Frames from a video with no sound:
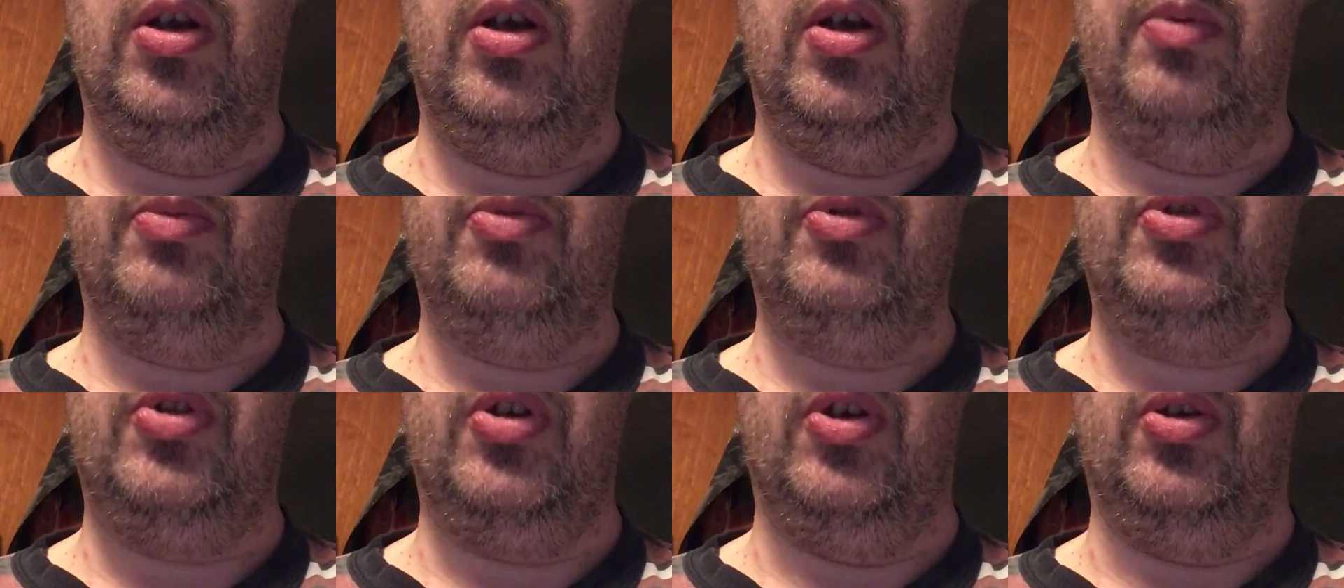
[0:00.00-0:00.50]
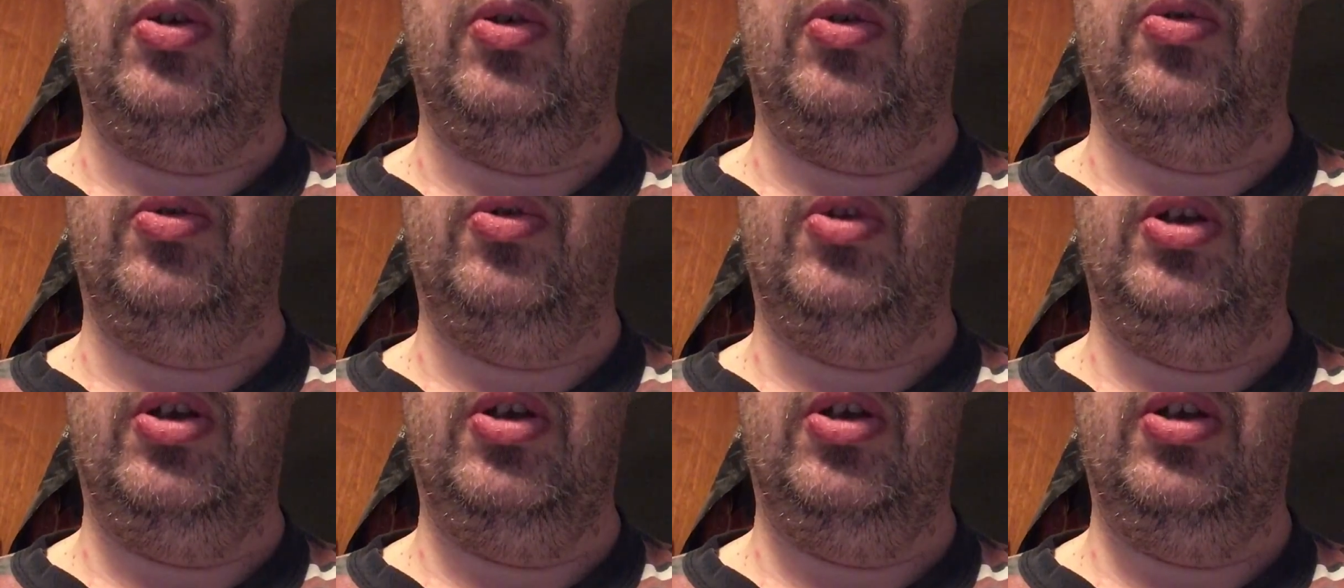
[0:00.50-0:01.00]

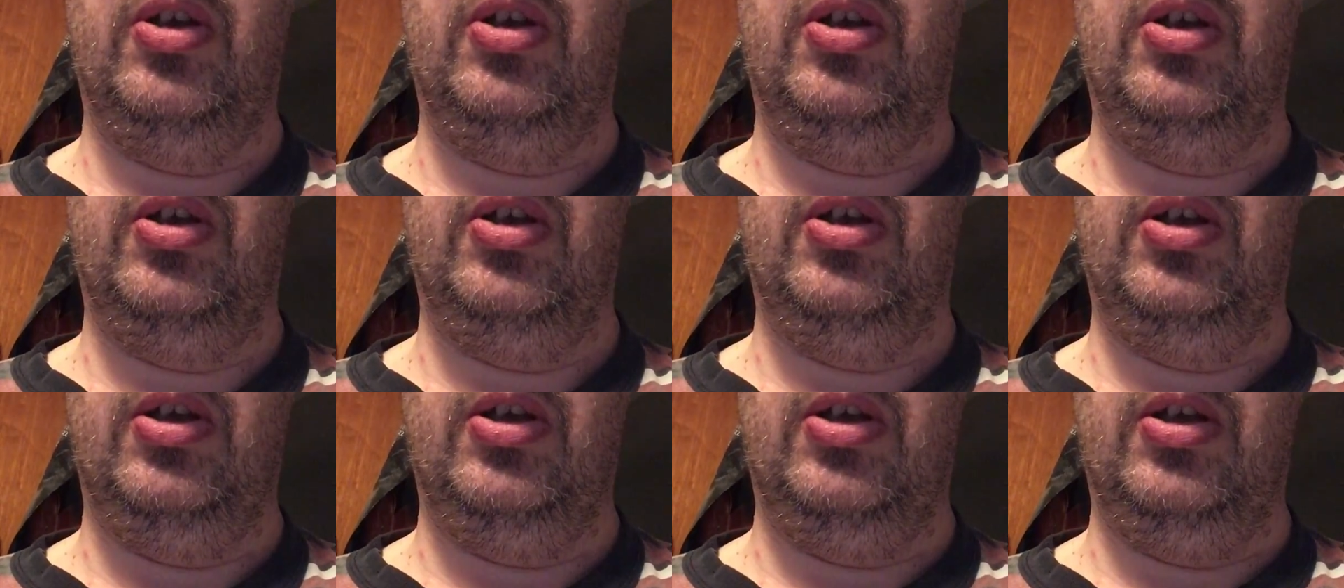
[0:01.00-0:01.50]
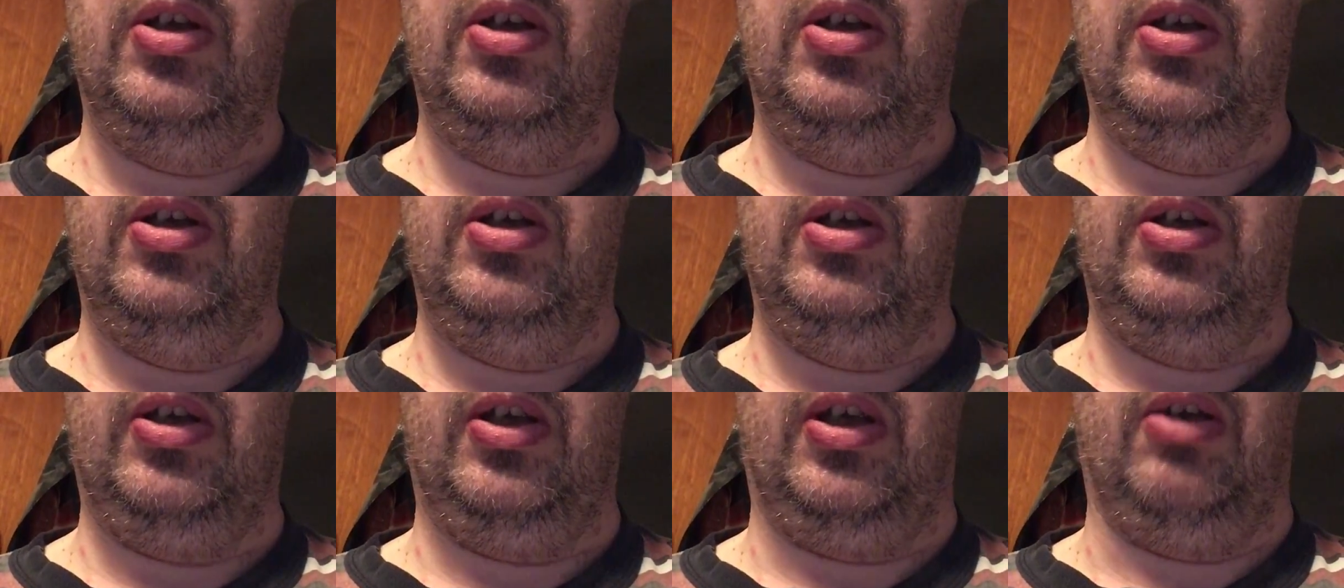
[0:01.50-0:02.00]
can't
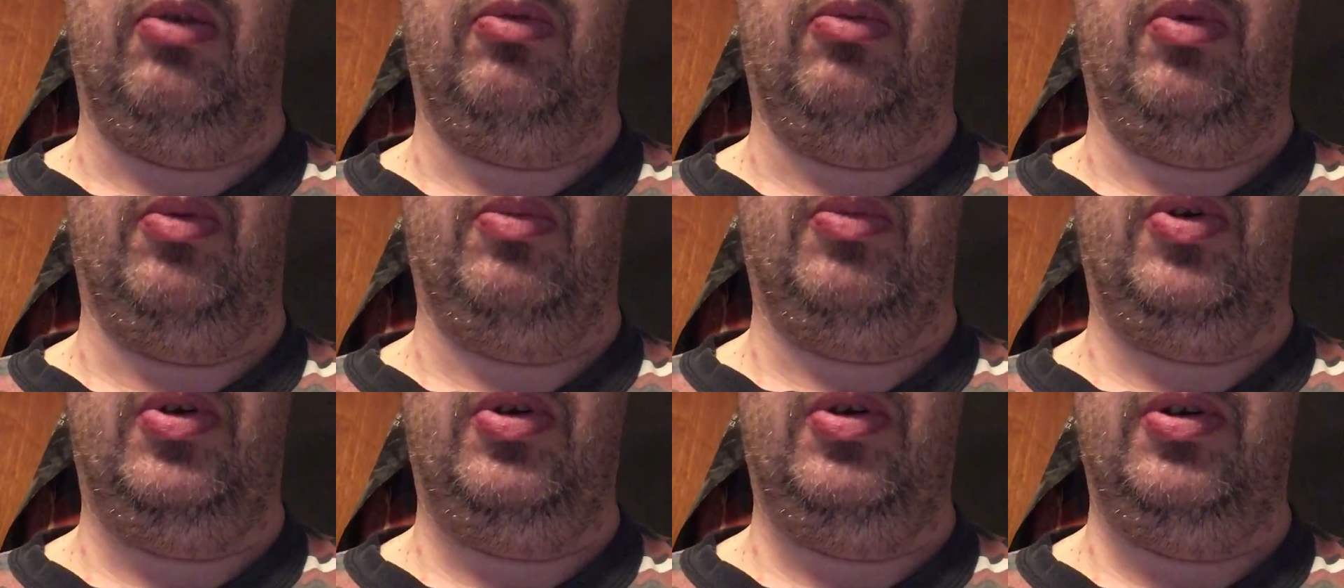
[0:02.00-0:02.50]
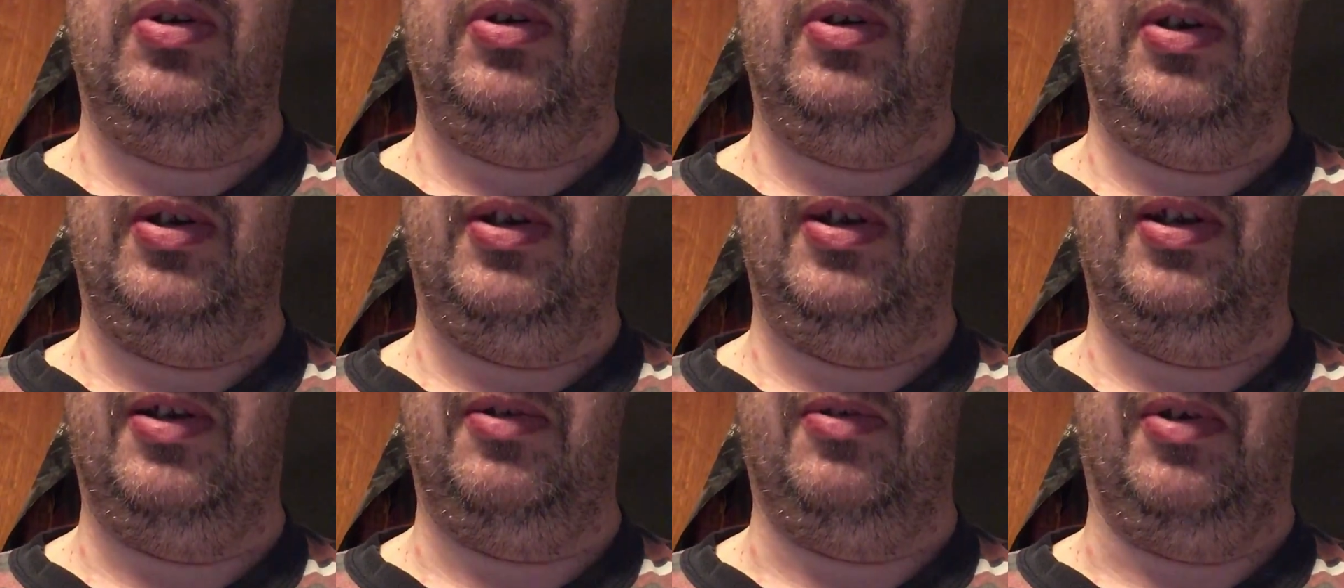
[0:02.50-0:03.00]
remember.
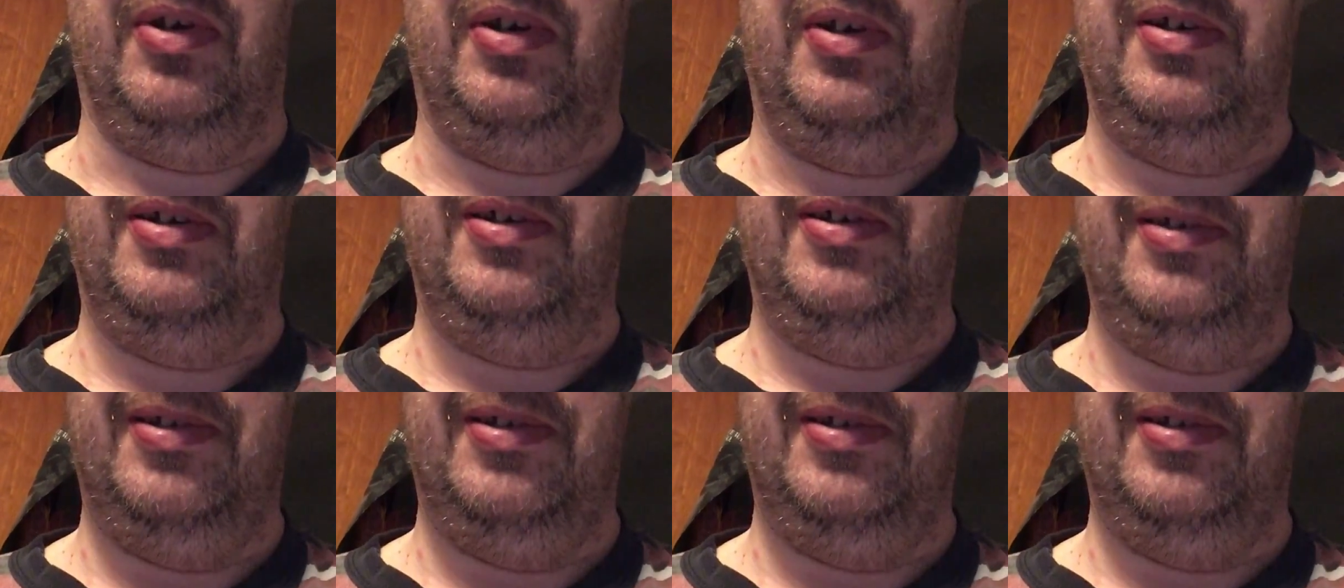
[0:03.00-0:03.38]
Anyway,